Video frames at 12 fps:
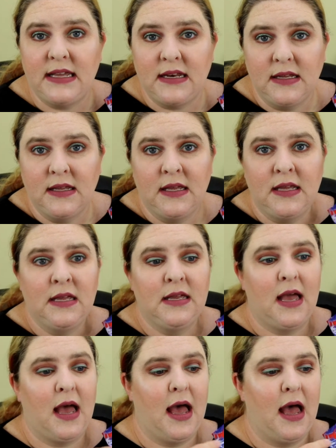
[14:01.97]
it,
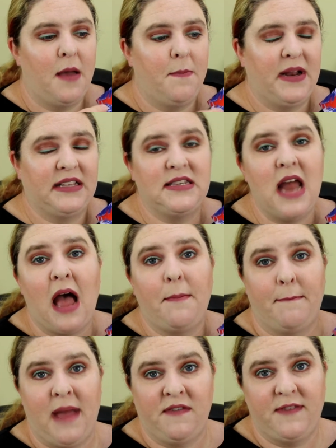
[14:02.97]
but it's
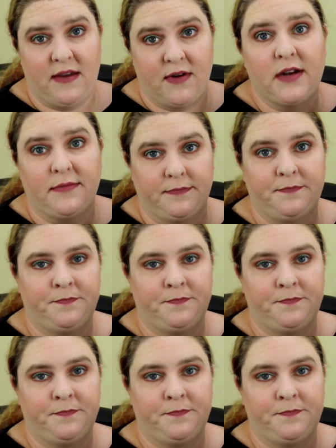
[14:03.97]
not my favorite.